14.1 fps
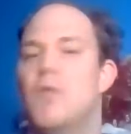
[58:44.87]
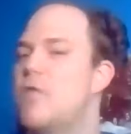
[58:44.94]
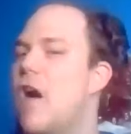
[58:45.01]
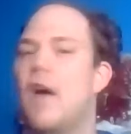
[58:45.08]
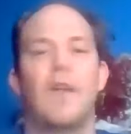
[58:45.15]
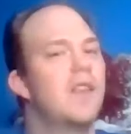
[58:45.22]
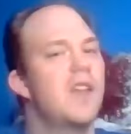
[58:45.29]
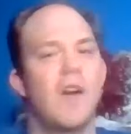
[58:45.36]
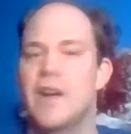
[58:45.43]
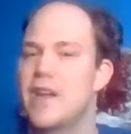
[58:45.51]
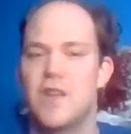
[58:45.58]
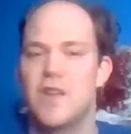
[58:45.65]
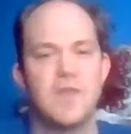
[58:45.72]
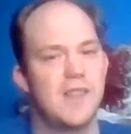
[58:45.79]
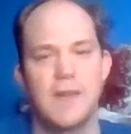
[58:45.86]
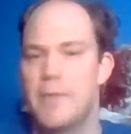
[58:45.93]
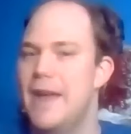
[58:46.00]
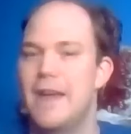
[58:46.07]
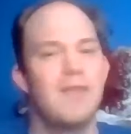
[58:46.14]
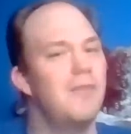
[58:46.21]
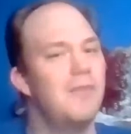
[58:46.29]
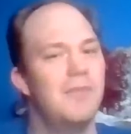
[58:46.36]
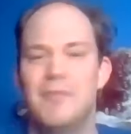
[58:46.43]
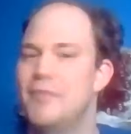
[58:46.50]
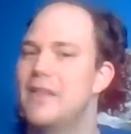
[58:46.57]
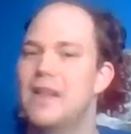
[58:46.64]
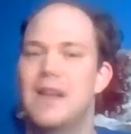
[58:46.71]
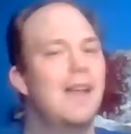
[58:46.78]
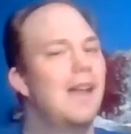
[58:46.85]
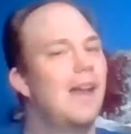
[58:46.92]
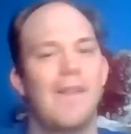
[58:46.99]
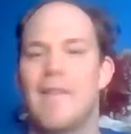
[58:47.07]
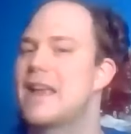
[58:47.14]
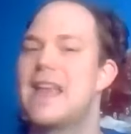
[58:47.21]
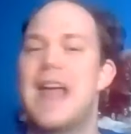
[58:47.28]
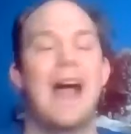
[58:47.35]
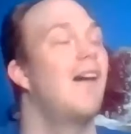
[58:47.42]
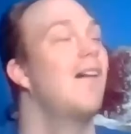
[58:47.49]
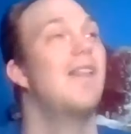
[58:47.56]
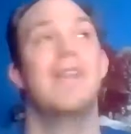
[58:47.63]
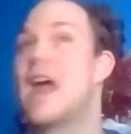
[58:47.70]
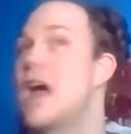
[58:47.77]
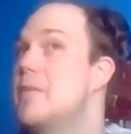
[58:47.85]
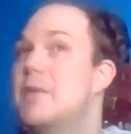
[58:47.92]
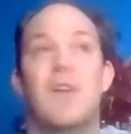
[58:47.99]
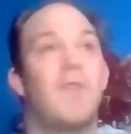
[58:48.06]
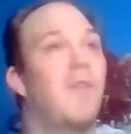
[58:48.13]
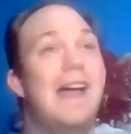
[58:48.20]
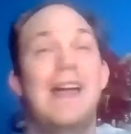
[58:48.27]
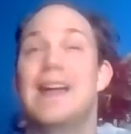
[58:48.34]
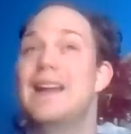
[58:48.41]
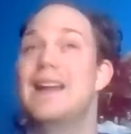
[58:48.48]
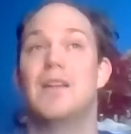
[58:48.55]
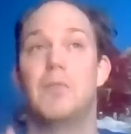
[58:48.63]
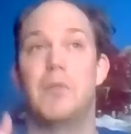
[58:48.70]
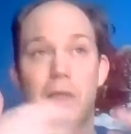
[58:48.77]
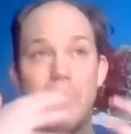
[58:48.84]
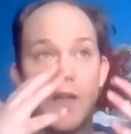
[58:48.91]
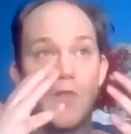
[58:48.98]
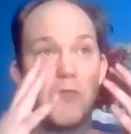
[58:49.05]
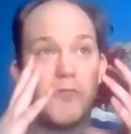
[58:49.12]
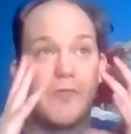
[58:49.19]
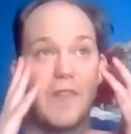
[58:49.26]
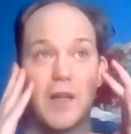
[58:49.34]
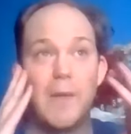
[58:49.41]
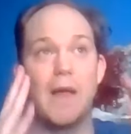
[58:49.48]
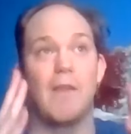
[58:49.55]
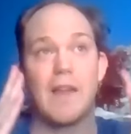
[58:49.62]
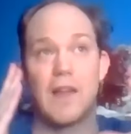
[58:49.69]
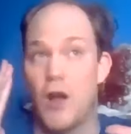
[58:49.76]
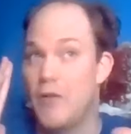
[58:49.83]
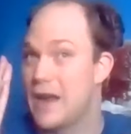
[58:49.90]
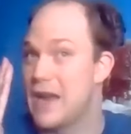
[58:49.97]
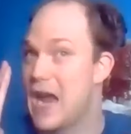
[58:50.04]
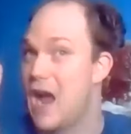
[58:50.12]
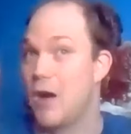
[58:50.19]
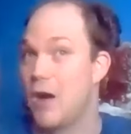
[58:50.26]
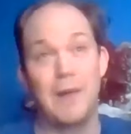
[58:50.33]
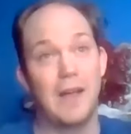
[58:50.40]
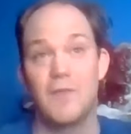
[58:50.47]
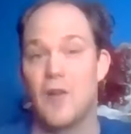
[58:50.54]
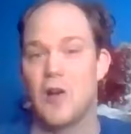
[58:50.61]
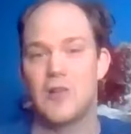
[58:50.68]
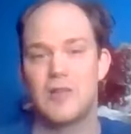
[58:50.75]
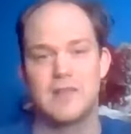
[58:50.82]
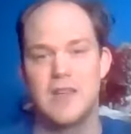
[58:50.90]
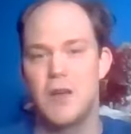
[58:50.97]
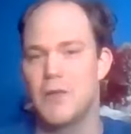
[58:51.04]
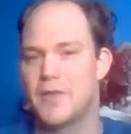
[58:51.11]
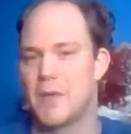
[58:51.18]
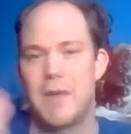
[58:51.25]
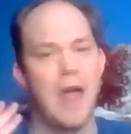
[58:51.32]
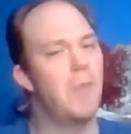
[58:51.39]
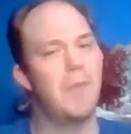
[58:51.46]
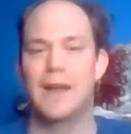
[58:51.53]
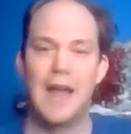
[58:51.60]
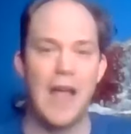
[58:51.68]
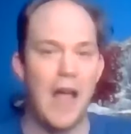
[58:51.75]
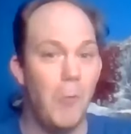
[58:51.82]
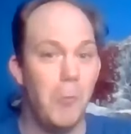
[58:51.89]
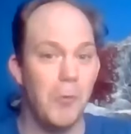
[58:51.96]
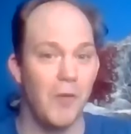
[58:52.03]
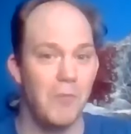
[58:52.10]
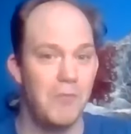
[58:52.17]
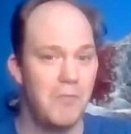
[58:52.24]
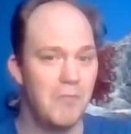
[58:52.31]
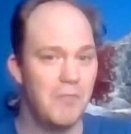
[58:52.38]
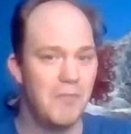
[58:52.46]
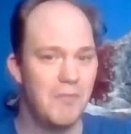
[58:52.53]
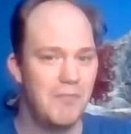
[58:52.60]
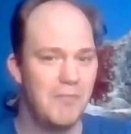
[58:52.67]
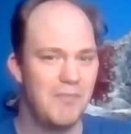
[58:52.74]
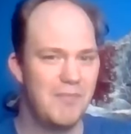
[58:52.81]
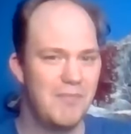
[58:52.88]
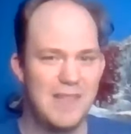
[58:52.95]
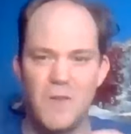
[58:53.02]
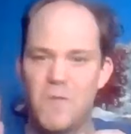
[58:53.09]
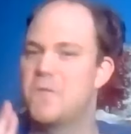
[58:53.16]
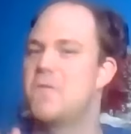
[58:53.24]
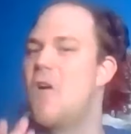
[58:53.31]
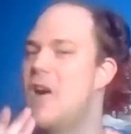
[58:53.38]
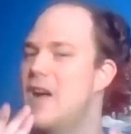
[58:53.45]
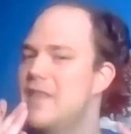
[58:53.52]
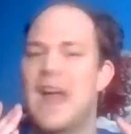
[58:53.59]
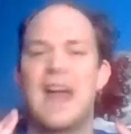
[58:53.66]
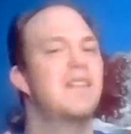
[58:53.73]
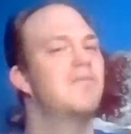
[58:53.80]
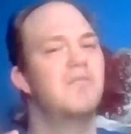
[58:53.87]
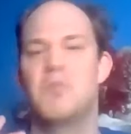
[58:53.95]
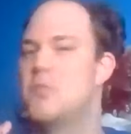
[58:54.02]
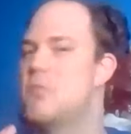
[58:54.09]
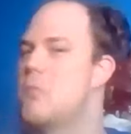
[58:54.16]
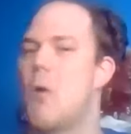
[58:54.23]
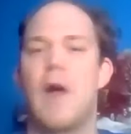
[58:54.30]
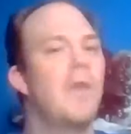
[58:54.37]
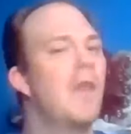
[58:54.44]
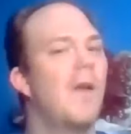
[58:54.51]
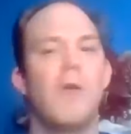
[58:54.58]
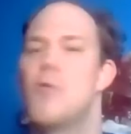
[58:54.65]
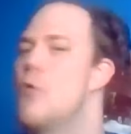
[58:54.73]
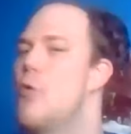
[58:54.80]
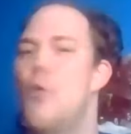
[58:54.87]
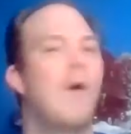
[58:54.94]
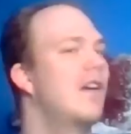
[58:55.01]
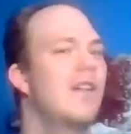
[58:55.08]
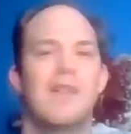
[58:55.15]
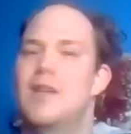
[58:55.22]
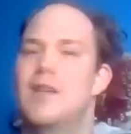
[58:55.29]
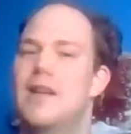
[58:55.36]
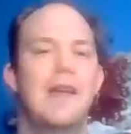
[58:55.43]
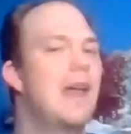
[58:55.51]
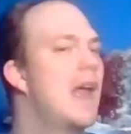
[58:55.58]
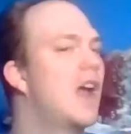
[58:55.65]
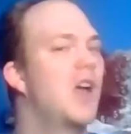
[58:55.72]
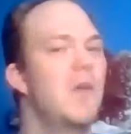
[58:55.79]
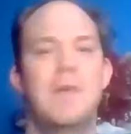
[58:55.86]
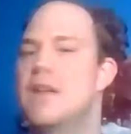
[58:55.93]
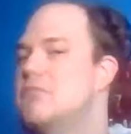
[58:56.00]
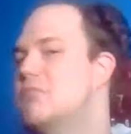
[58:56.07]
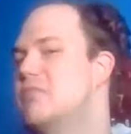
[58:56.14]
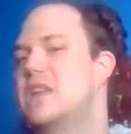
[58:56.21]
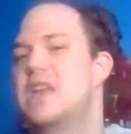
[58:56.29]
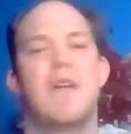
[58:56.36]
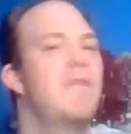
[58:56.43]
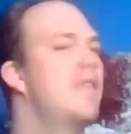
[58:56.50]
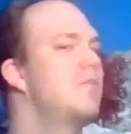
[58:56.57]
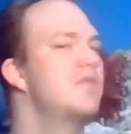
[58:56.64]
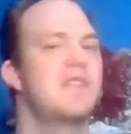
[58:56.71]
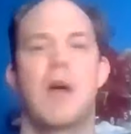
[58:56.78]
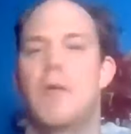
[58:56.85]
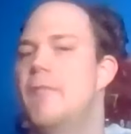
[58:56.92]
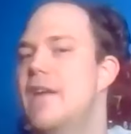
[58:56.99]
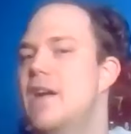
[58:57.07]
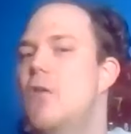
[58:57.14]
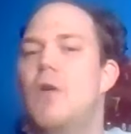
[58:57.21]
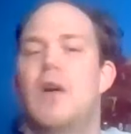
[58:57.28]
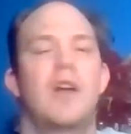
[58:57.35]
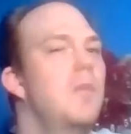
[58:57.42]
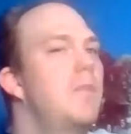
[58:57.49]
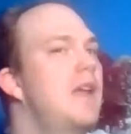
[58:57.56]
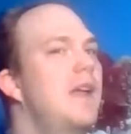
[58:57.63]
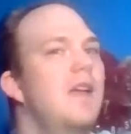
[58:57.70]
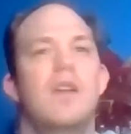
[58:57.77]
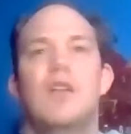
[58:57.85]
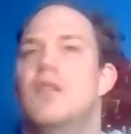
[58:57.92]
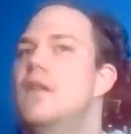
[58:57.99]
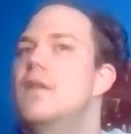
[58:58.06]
volunteer to U C P, like, yeah, that'd be great. But like, think about like, okay, how am I going to volunteer with them? How am I going to help them? You find that one little chord. It could be giving them something, or it could be